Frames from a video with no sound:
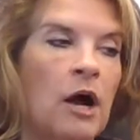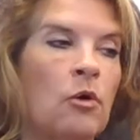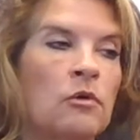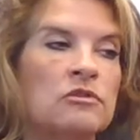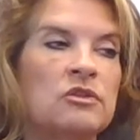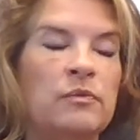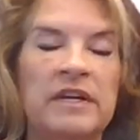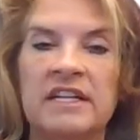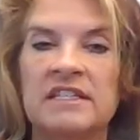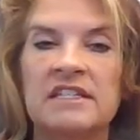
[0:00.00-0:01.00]
Or do we
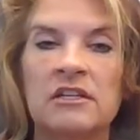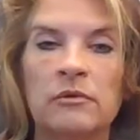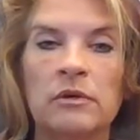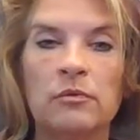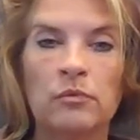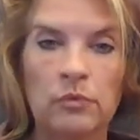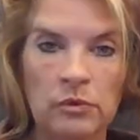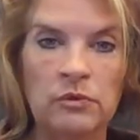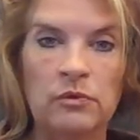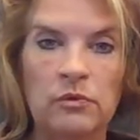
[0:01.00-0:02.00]
consider it
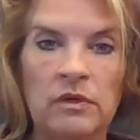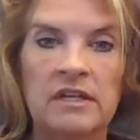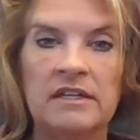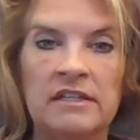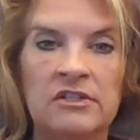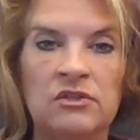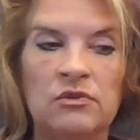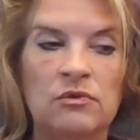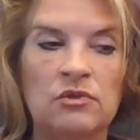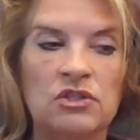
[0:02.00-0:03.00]
rude
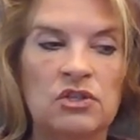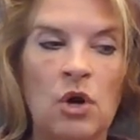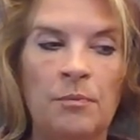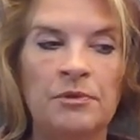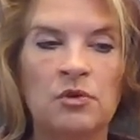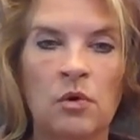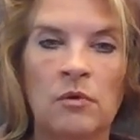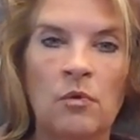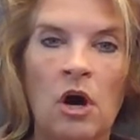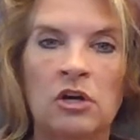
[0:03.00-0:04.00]
to just open the door,
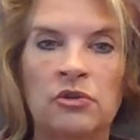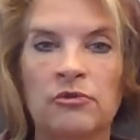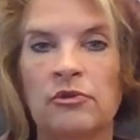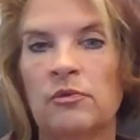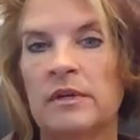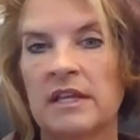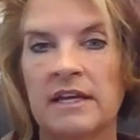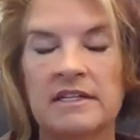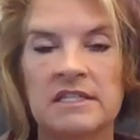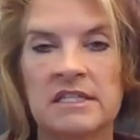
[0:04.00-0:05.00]
walk through, and
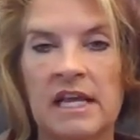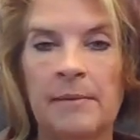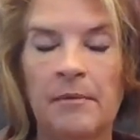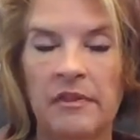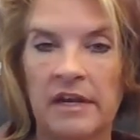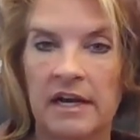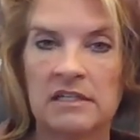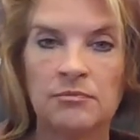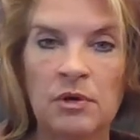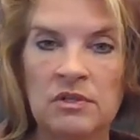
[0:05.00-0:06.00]
let it slam on the
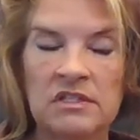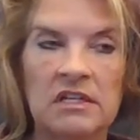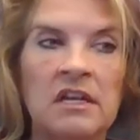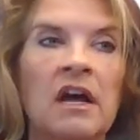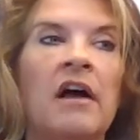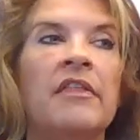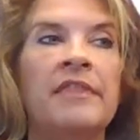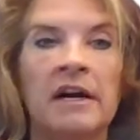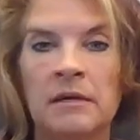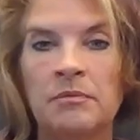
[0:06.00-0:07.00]
next person?
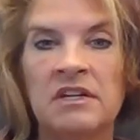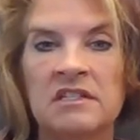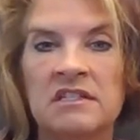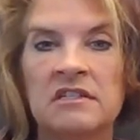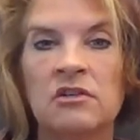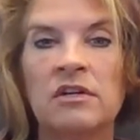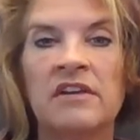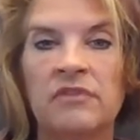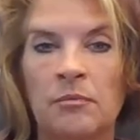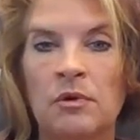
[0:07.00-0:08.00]
That could be considered,
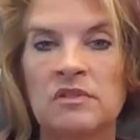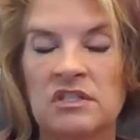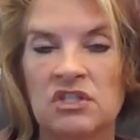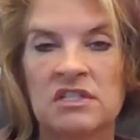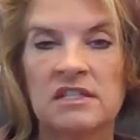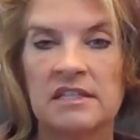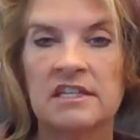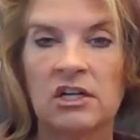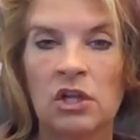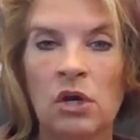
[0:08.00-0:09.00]
if the person just lets
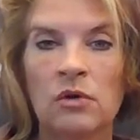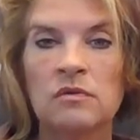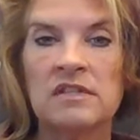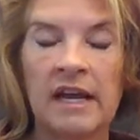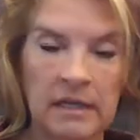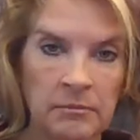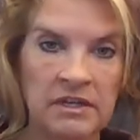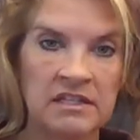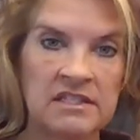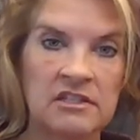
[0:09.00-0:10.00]
it close, that could be
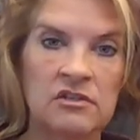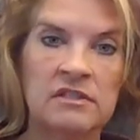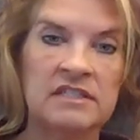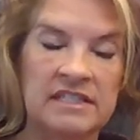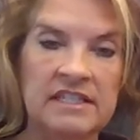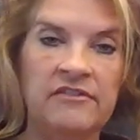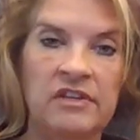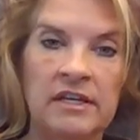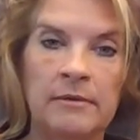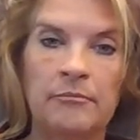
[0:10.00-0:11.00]
considered
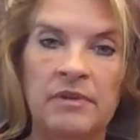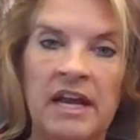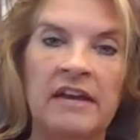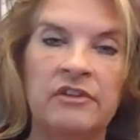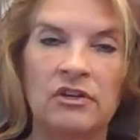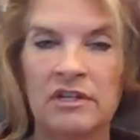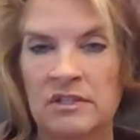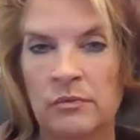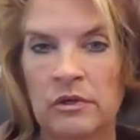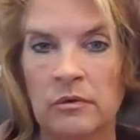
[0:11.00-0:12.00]
deviant behavior.
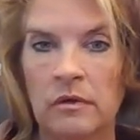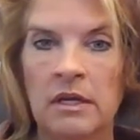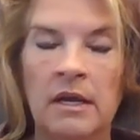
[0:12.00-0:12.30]
It's rude.